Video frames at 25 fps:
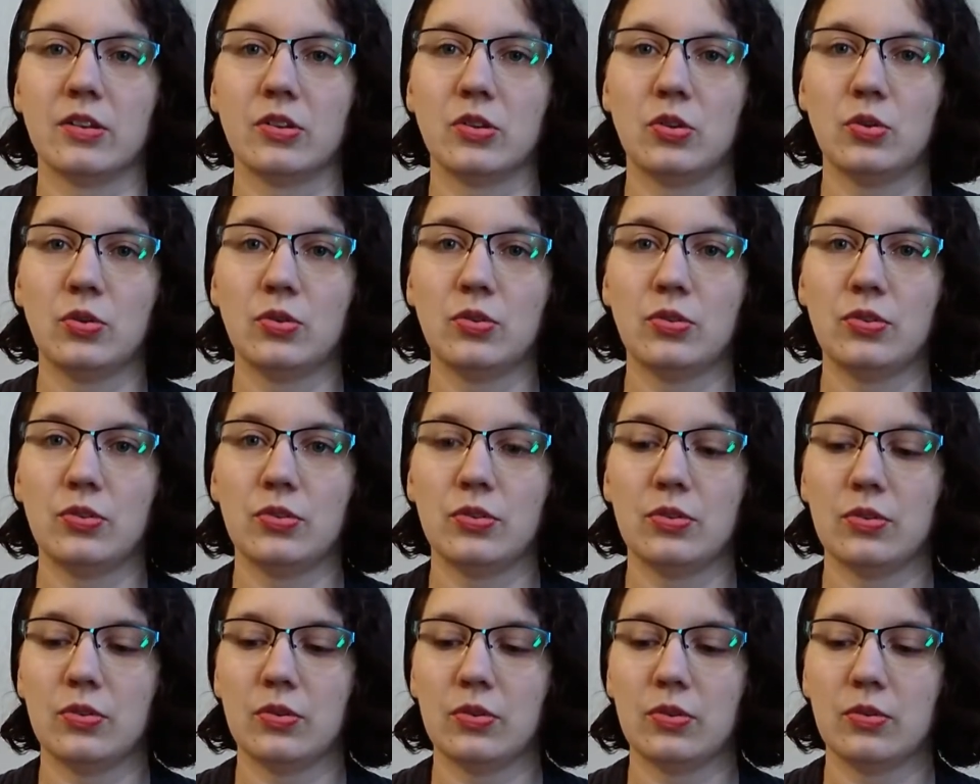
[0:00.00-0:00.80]
due
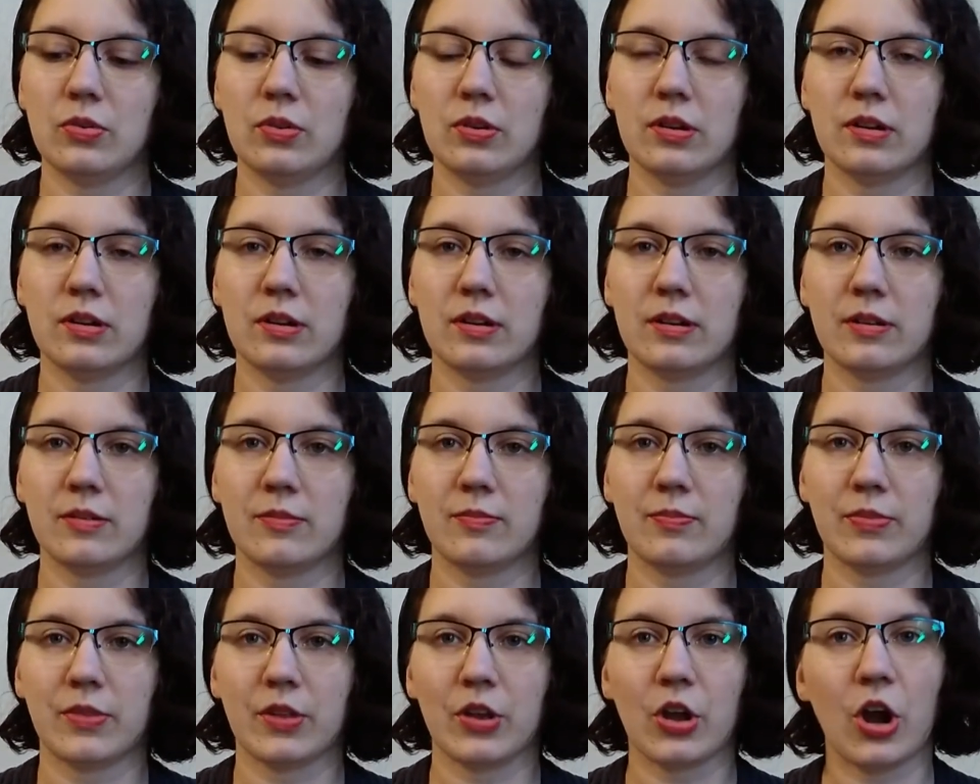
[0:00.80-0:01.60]
to
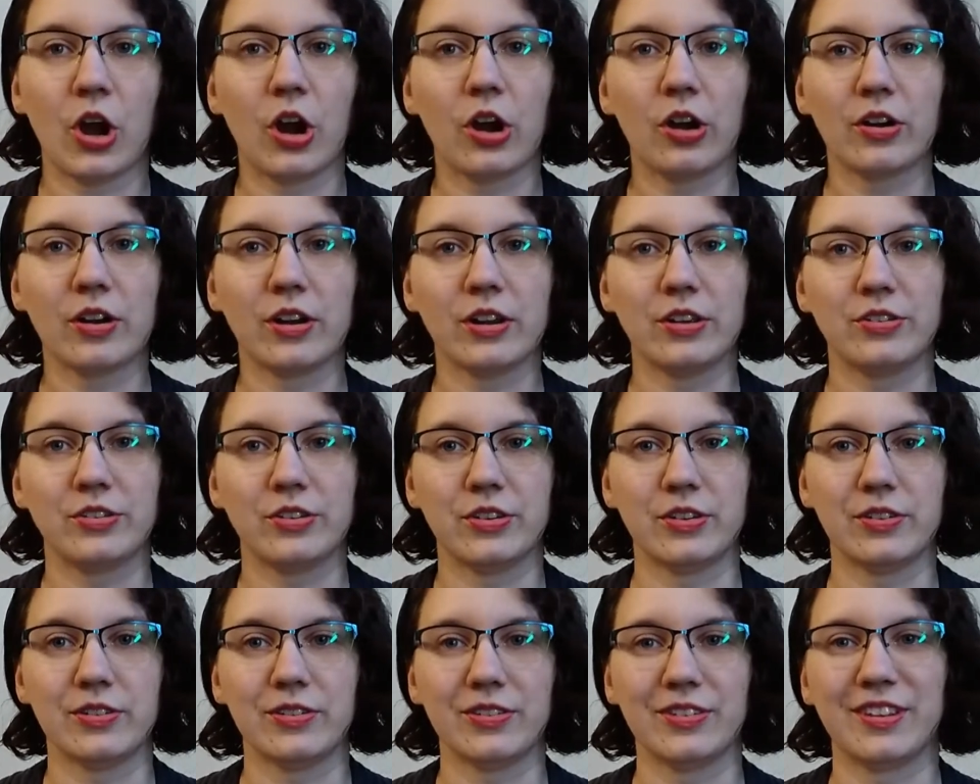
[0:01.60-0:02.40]
car
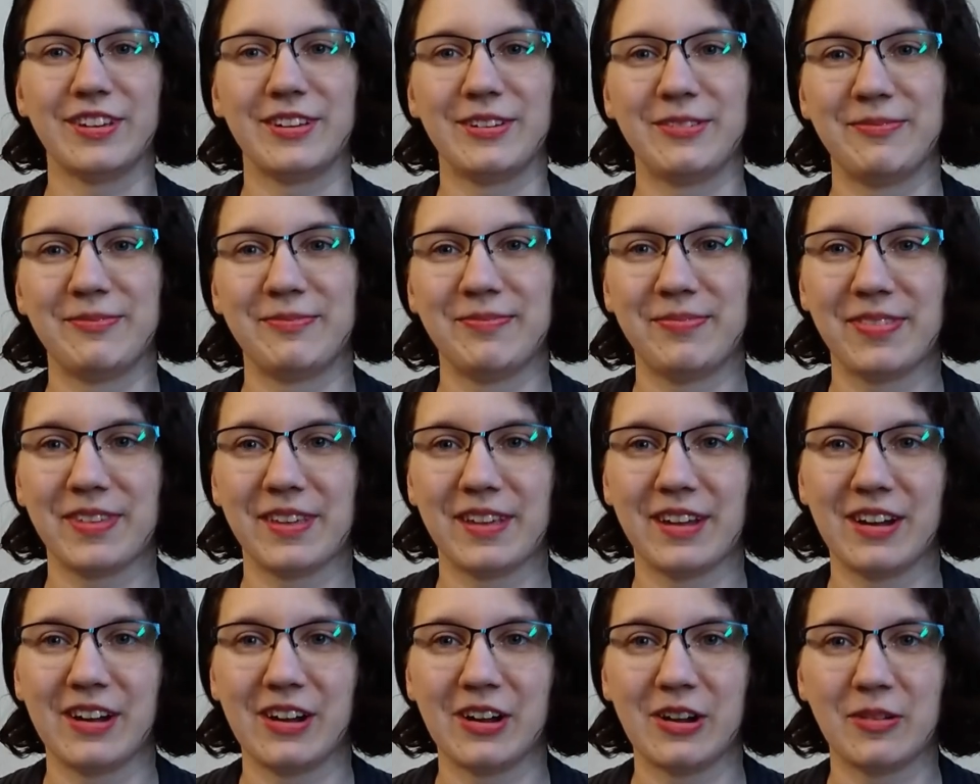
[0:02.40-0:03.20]
issues.
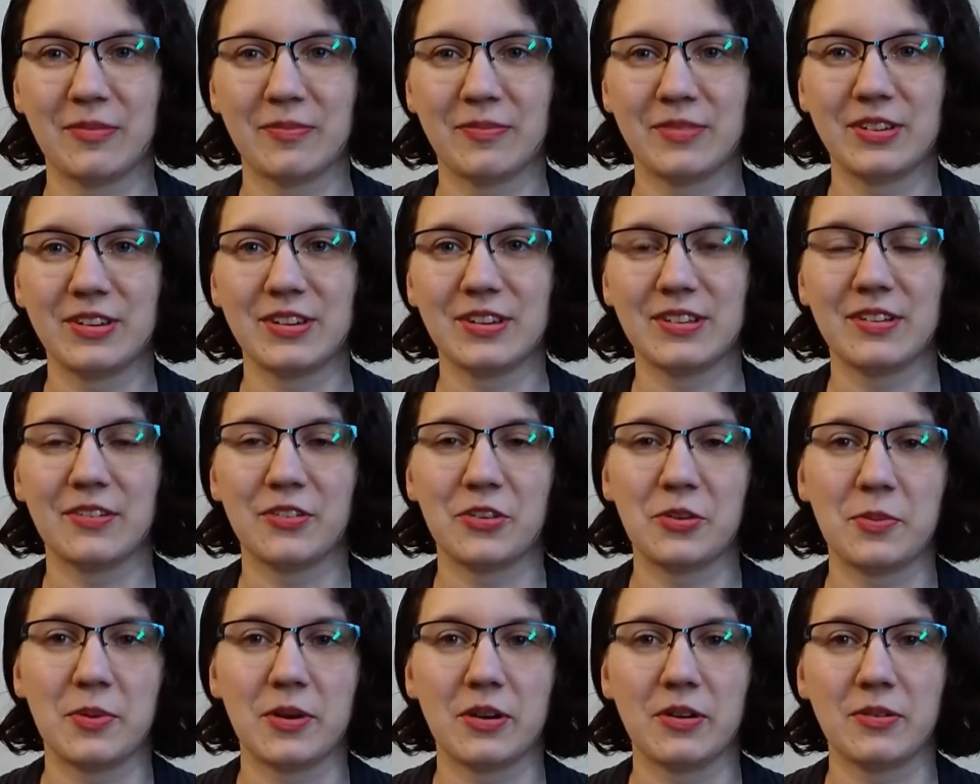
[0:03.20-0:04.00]
She
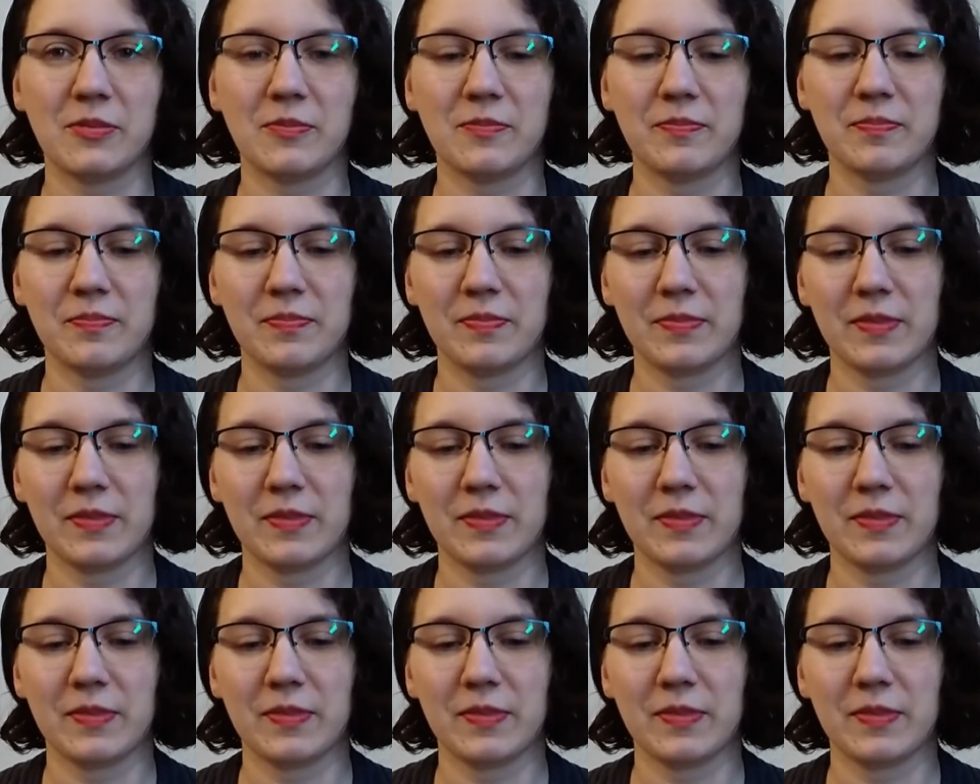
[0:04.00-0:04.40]
lives about